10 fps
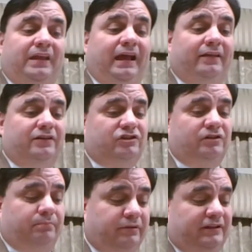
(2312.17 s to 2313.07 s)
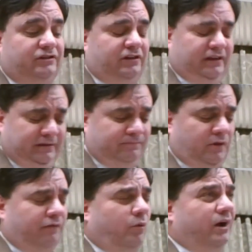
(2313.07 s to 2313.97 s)
and the simplicity
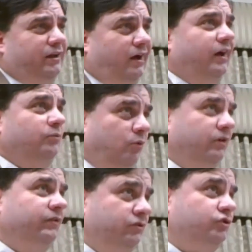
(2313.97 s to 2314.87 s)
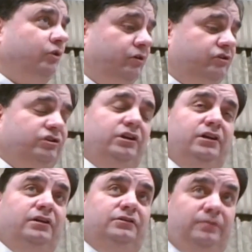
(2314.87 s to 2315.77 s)
of what God wanted the church
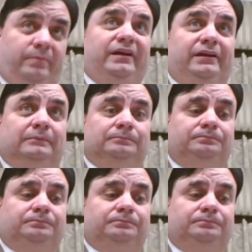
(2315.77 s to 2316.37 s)
to be.